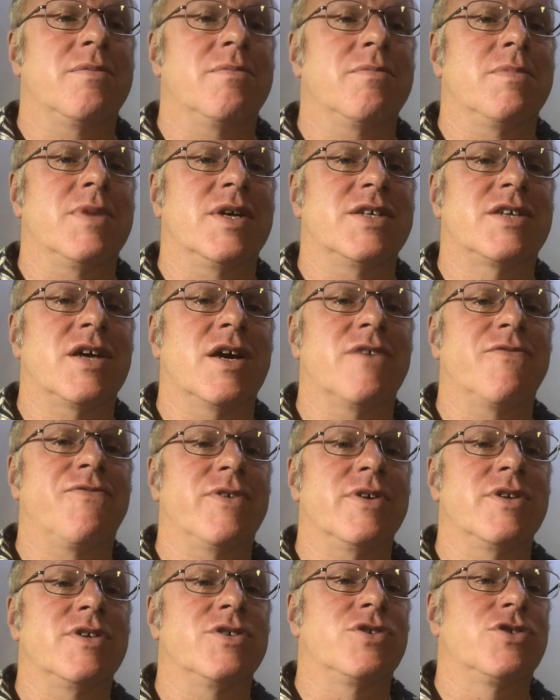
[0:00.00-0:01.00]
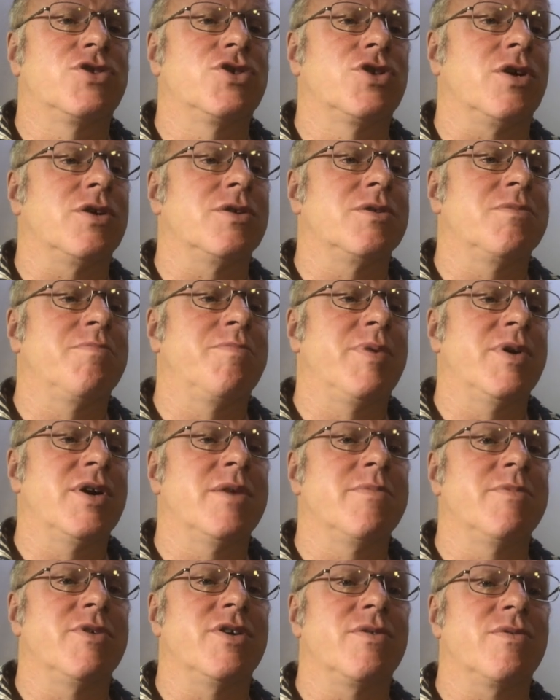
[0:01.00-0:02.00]
Myself and John
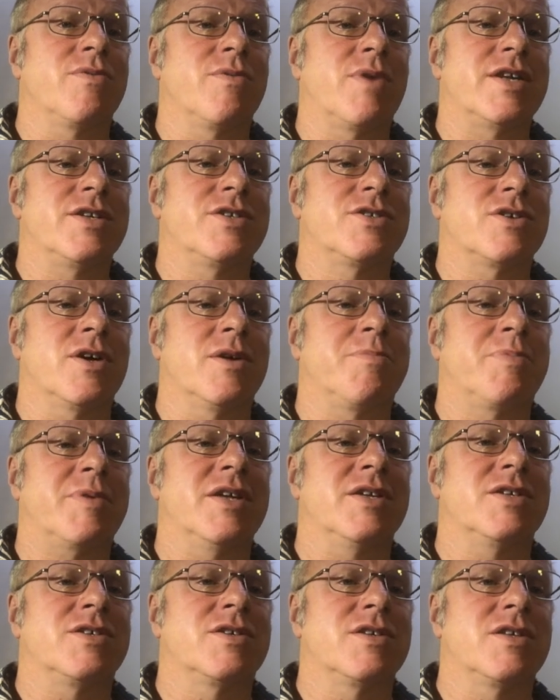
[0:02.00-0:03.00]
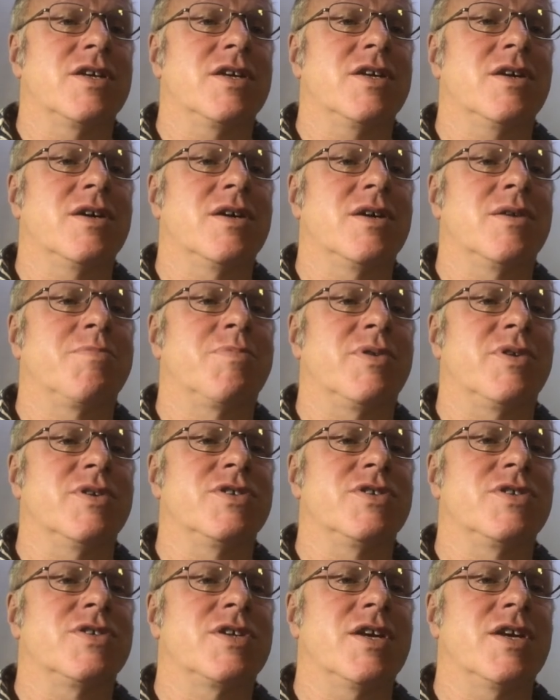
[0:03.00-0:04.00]
Berman went up into the uplands